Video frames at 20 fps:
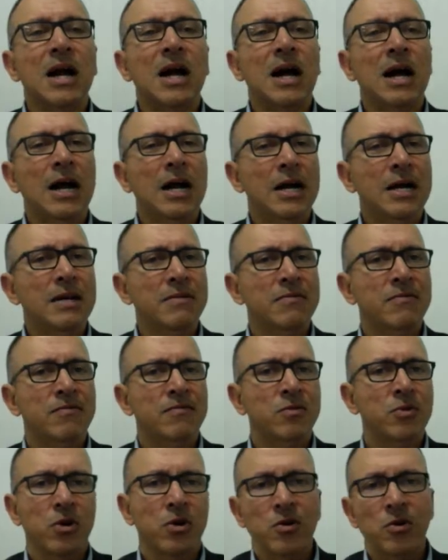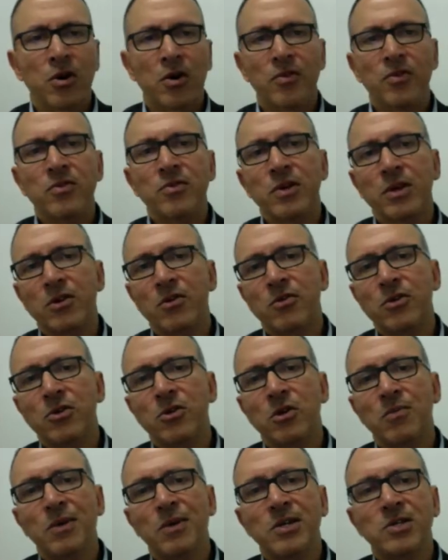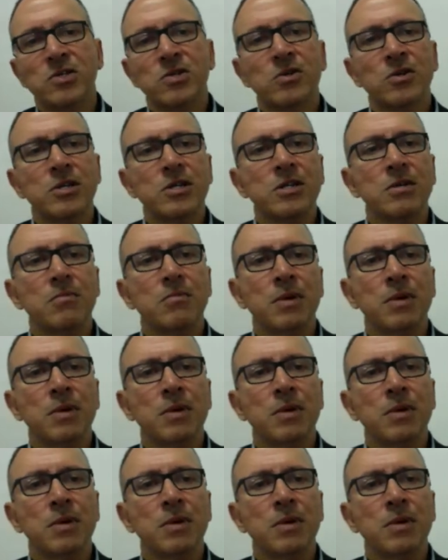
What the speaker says: I've got Northern Territory on my screen,